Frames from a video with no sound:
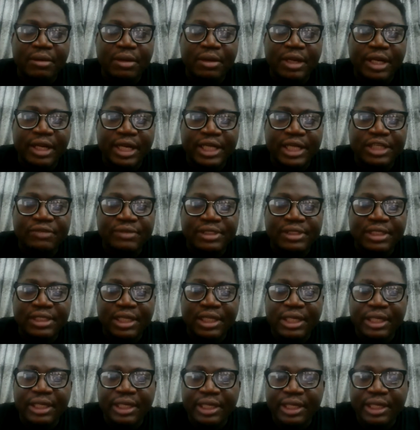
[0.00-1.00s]
Get Rich
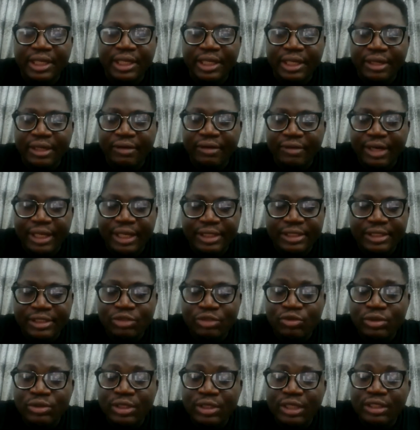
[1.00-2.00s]
Click, right?
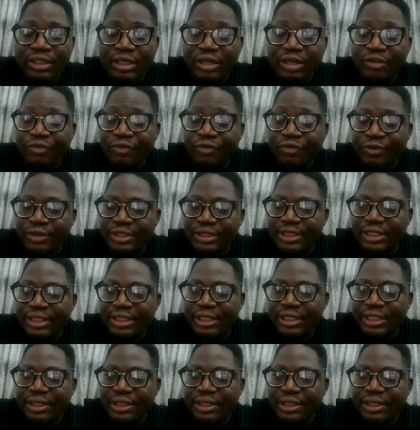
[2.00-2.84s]
2014.